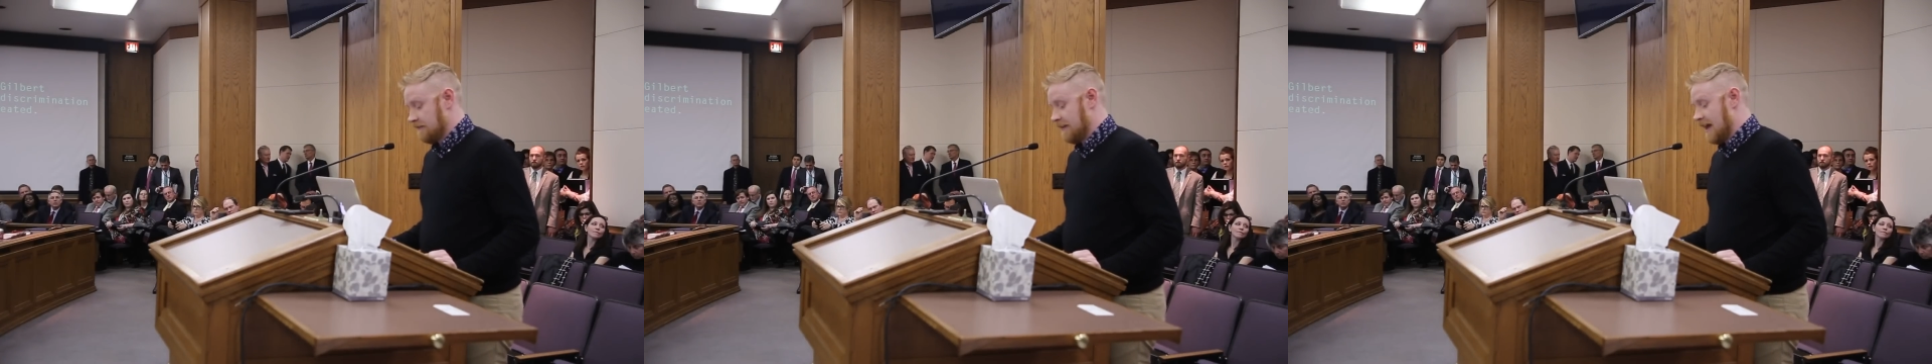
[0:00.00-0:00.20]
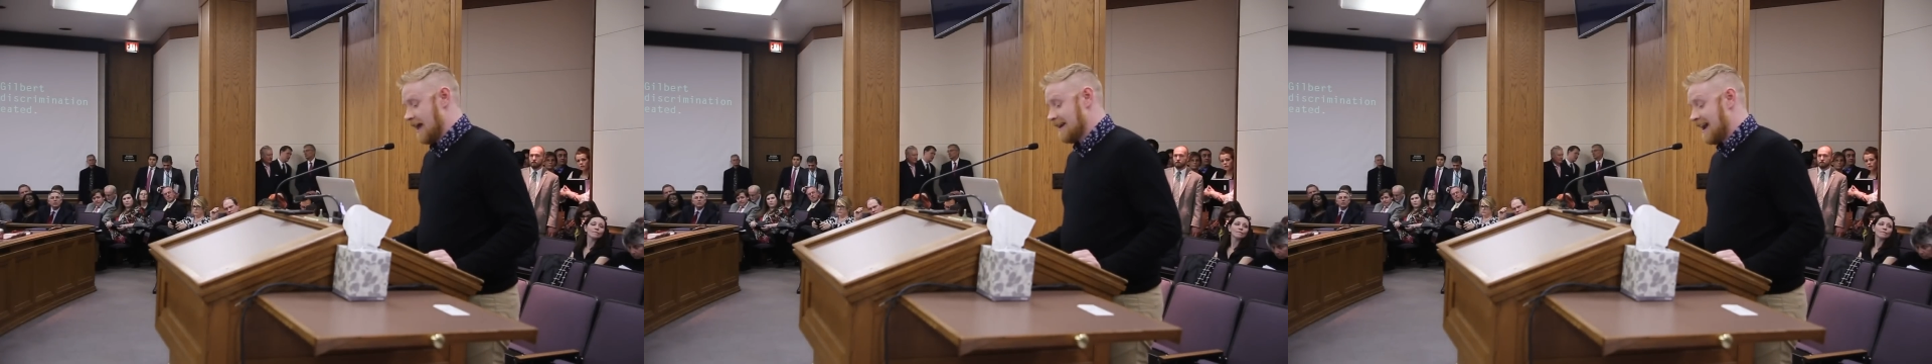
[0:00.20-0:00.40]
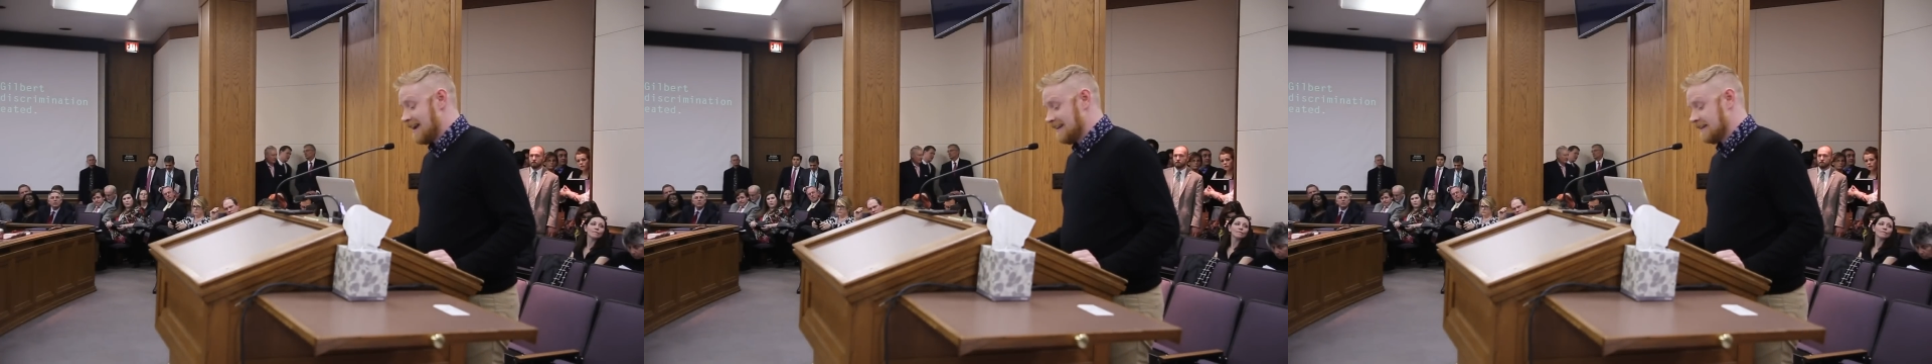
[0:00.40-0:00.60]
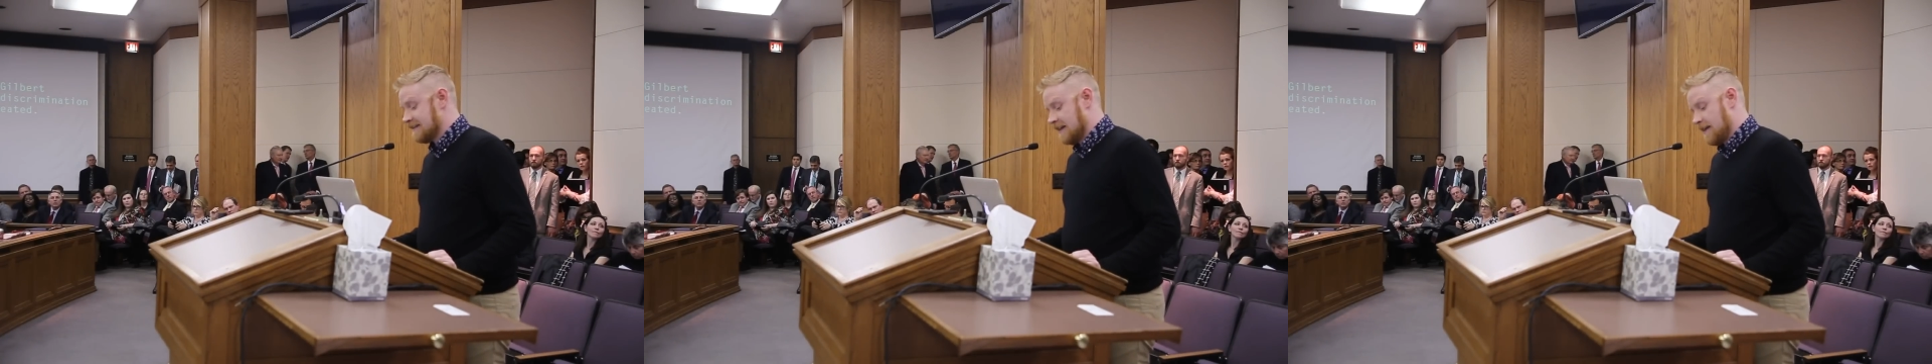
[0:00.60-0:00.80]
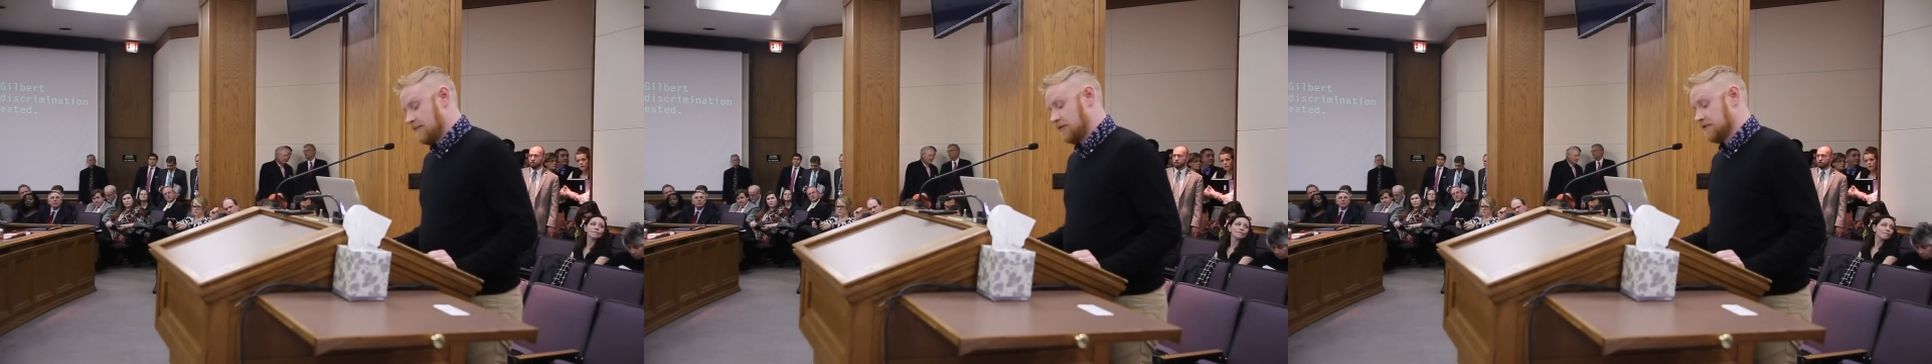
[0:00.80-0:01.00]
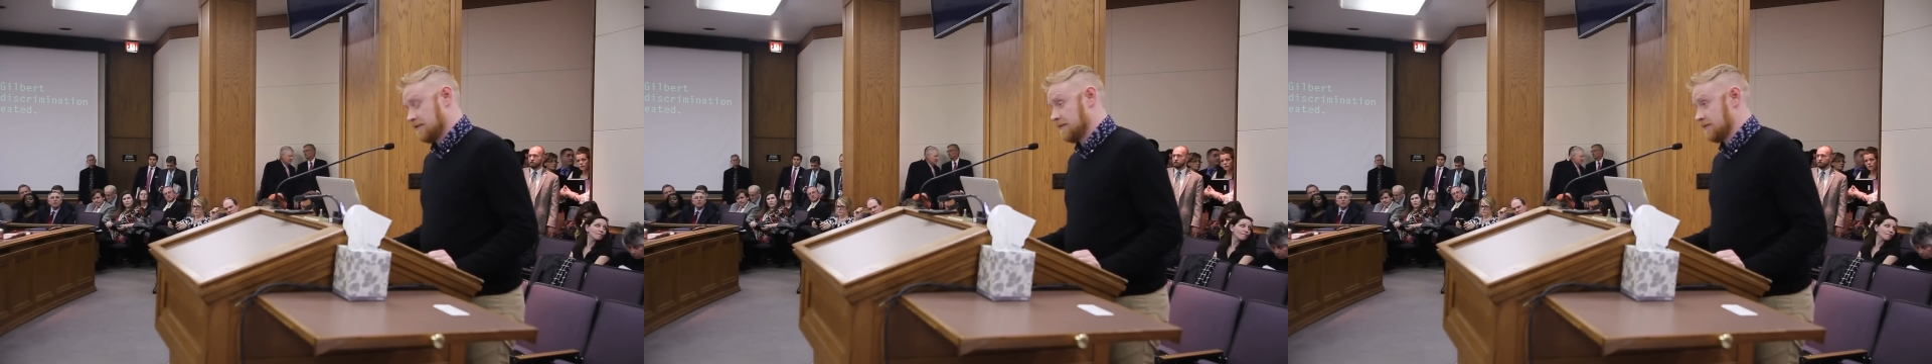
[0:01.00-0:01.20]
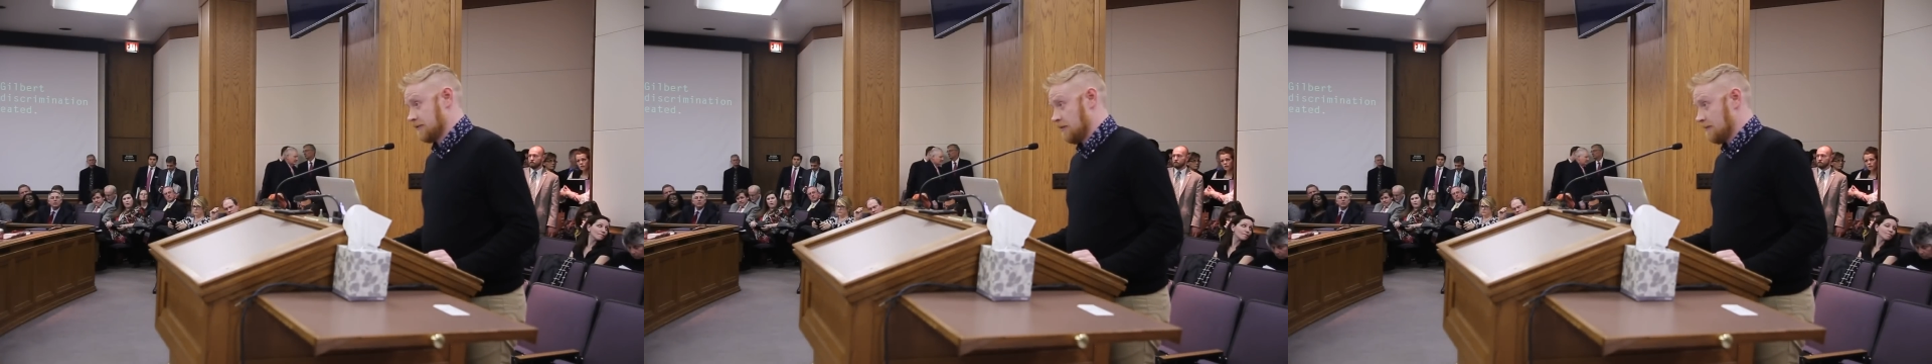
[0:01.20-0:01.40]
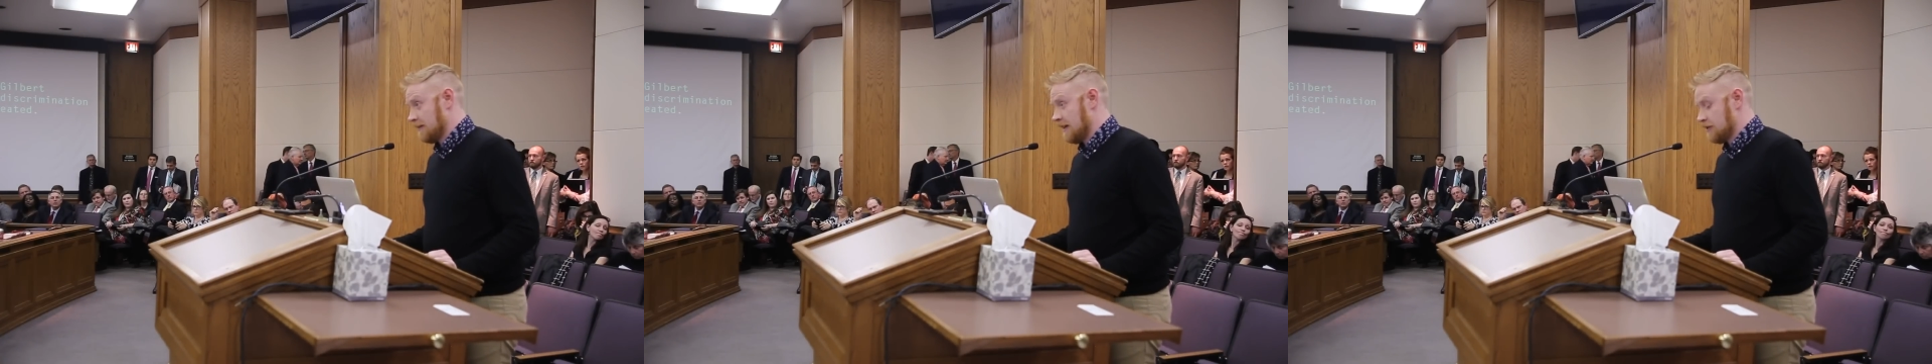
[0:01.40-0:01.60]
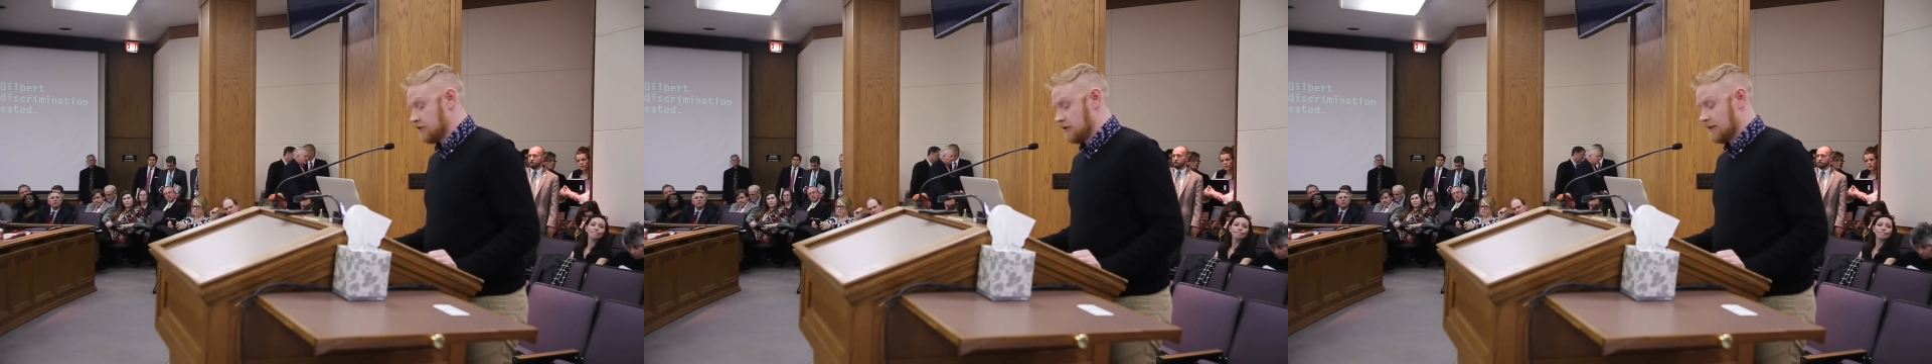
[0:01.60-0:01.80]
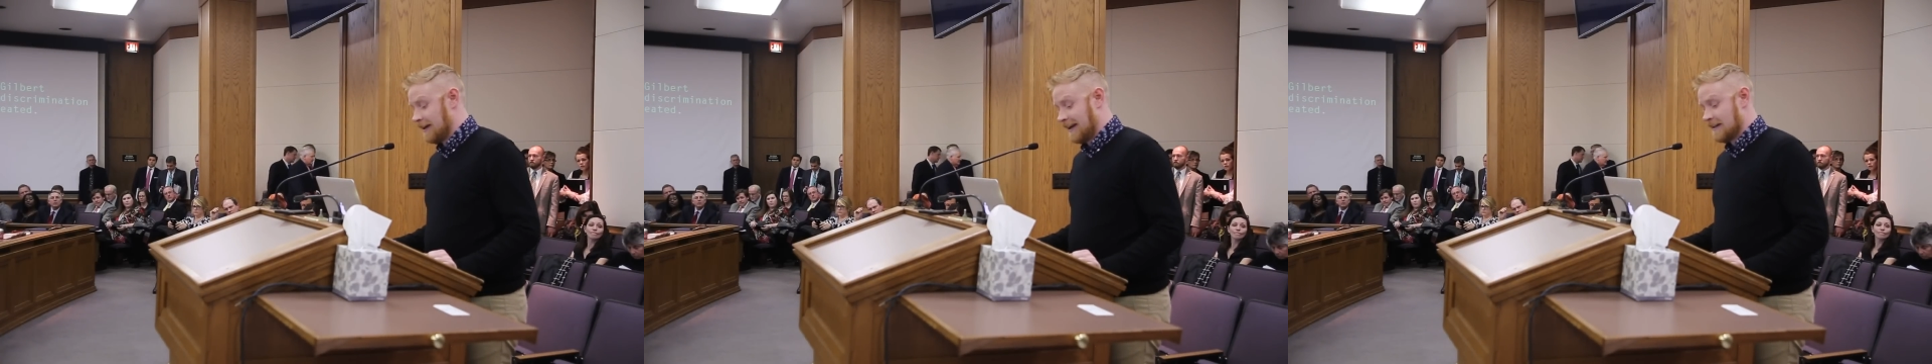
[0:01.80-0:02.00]
if he had any examples of
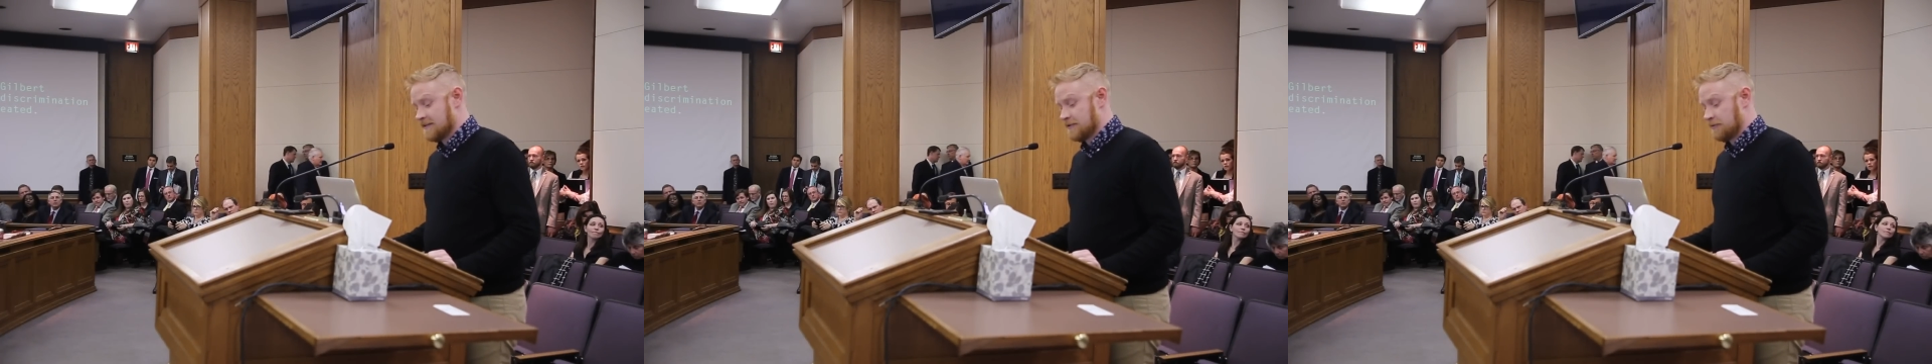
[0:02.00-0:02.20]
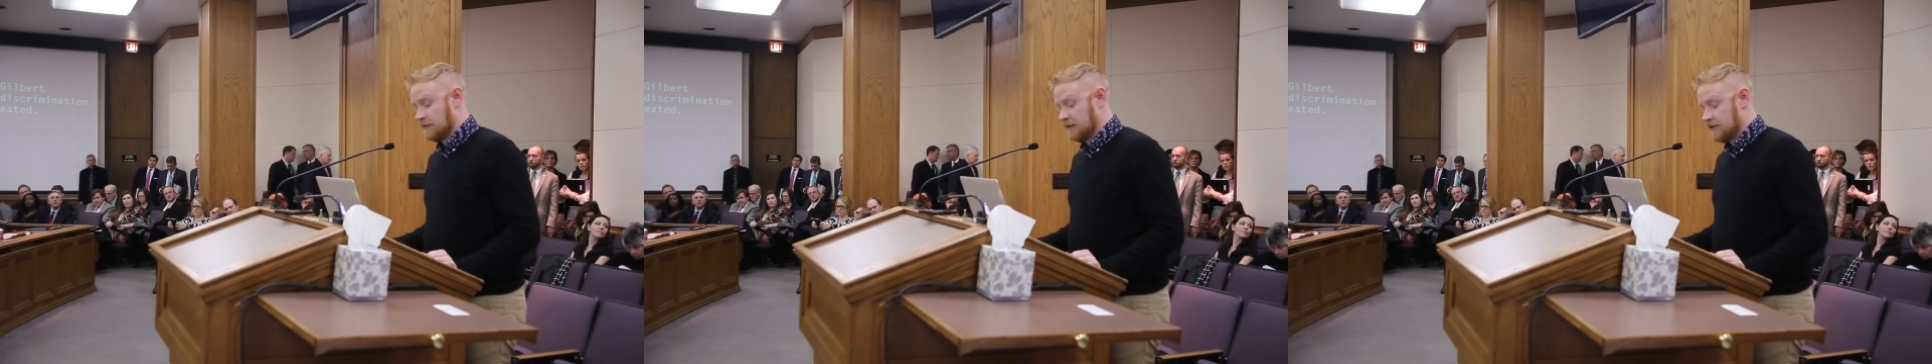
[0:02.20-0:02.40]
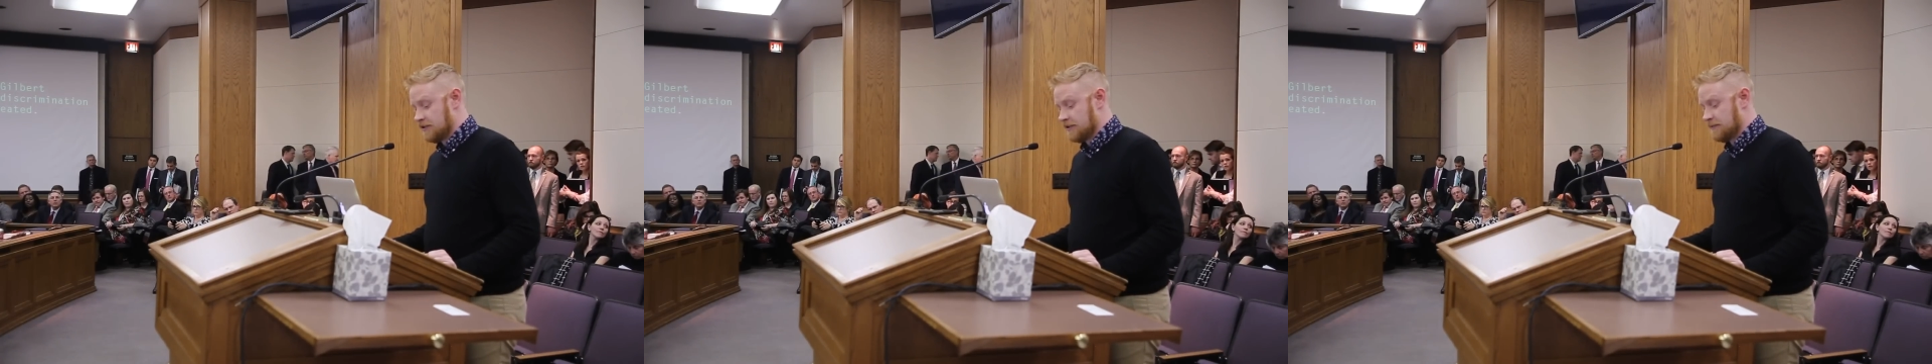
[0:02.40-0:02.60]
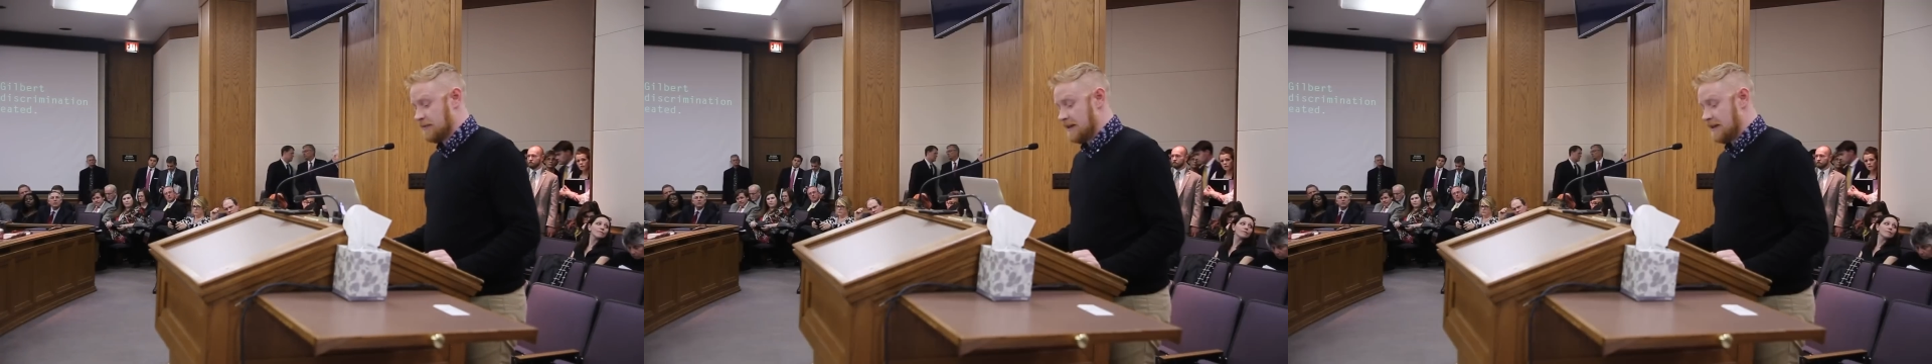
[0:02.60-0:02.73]
discrimination against religious